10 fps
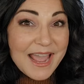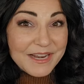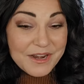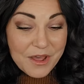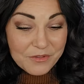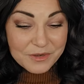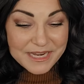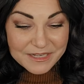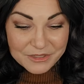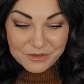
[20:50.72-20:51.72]
And another
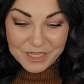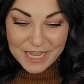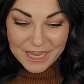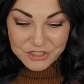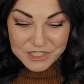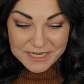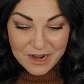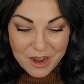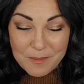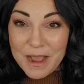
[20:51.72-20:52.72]
neat little gadget
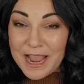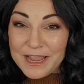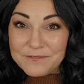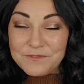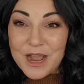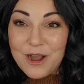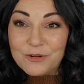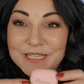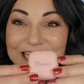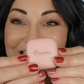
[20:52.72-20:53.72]
I have
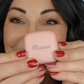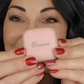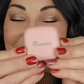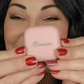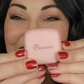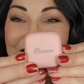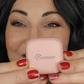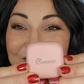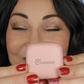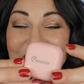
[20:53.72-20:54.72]
found is this
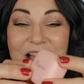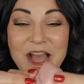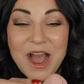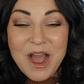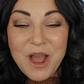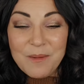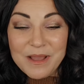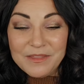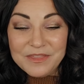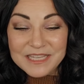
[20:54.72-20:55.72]
here.
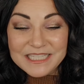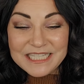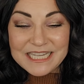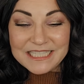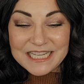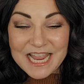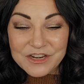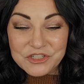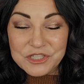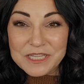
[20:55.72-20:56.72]
This is
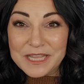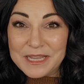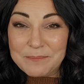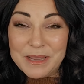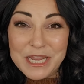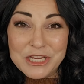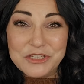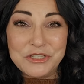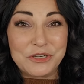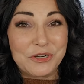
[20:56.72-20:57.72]
actually like a
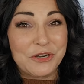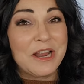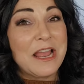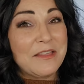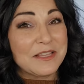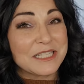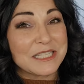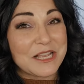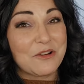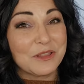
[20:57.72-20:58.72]
page turner. This
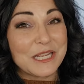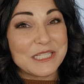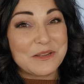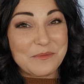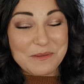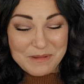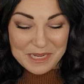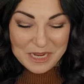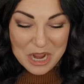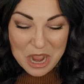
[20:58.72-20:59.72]
is how lazy we
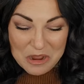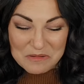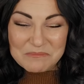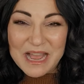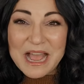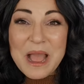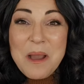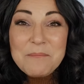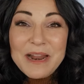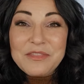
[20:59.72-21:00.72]
become.
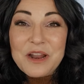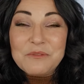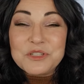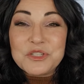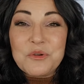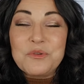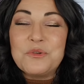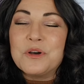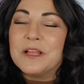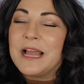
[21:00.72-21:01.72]
But I thought it was so
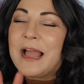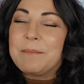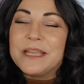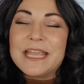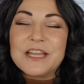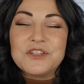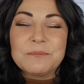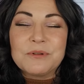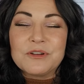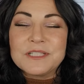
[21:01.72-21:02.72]
cool. I'm a
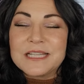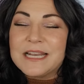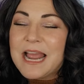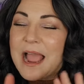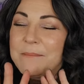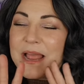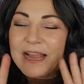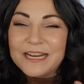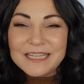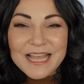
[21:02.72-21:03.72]
gadget person. I'm
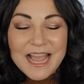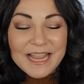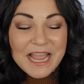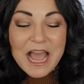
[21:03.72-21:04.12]
not going to lie.